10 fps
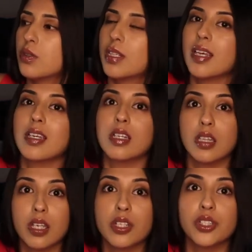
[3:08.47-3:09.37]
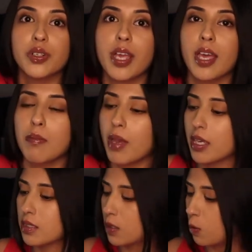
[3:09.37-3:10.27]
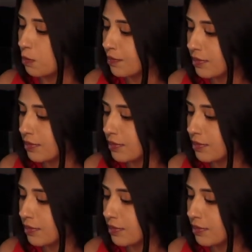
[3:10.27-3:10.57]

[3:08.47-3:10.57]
like a luxury handbag so